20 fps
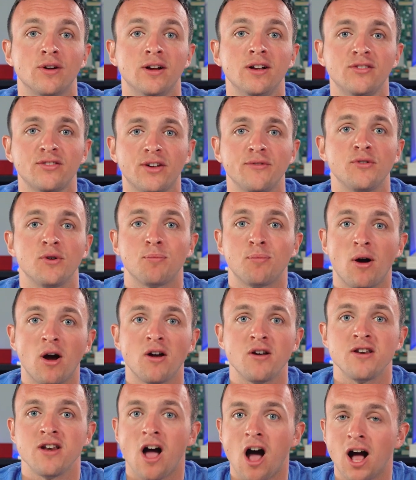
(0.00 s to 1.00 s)
risk of your
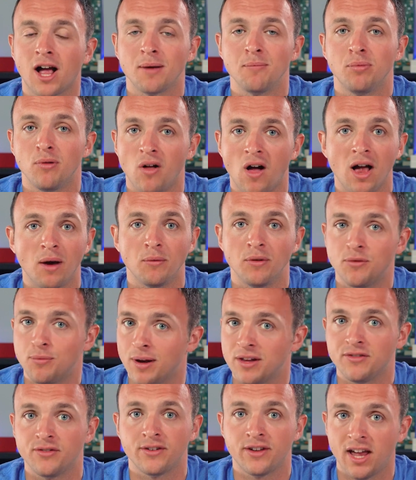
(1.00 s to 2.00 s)
part not complying with
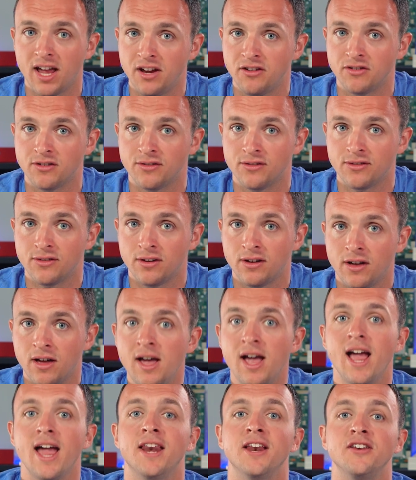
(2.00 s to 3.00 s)
specifications,
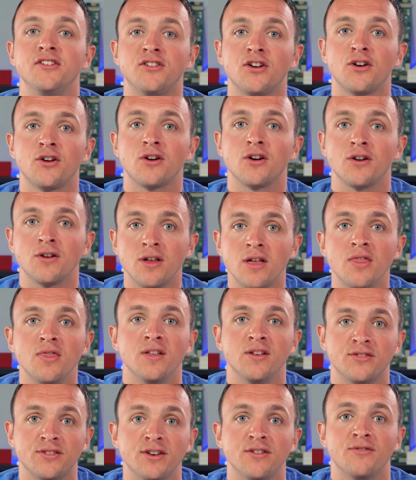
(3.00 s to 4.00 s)
and in turn,
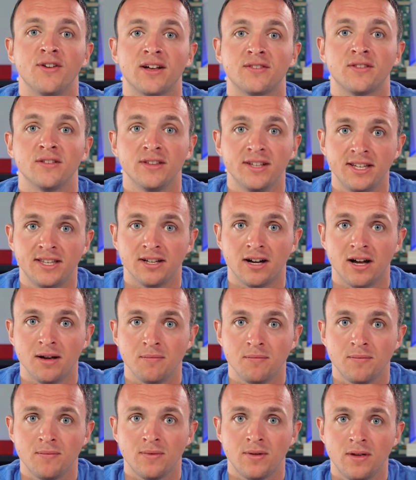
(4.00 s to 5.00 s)
this can affect the lead time.
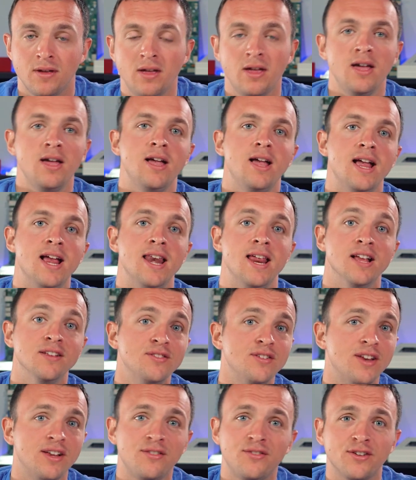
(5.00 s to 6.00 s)
It
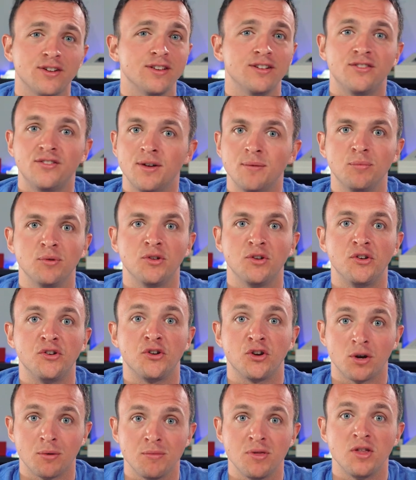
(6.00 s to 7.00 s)
isn't necessarily simple to
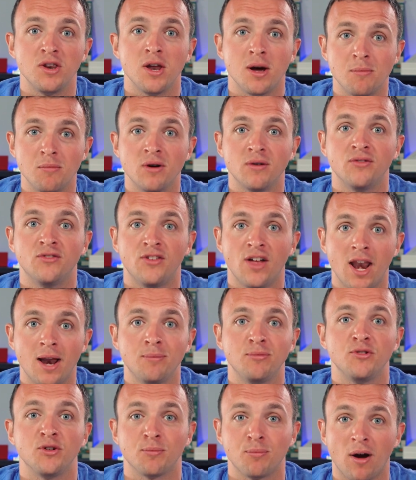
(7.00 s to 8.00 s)
determine the number of
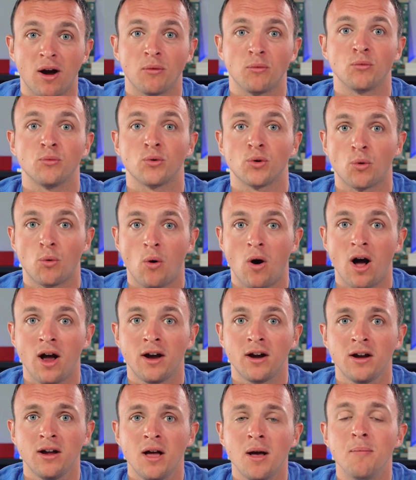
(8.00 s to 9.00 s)
setups your part will
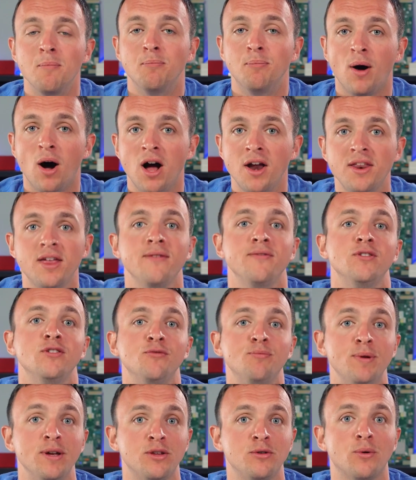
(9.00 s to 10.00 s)
require, but if you
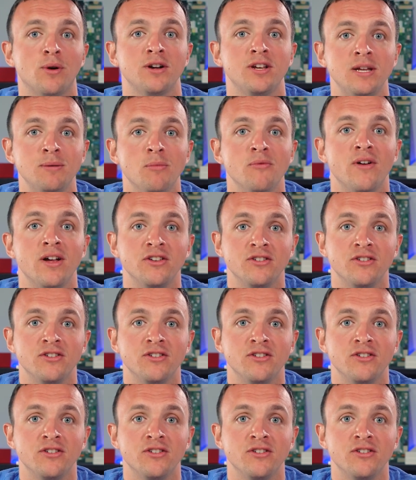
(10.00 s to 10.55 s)
speak to our team of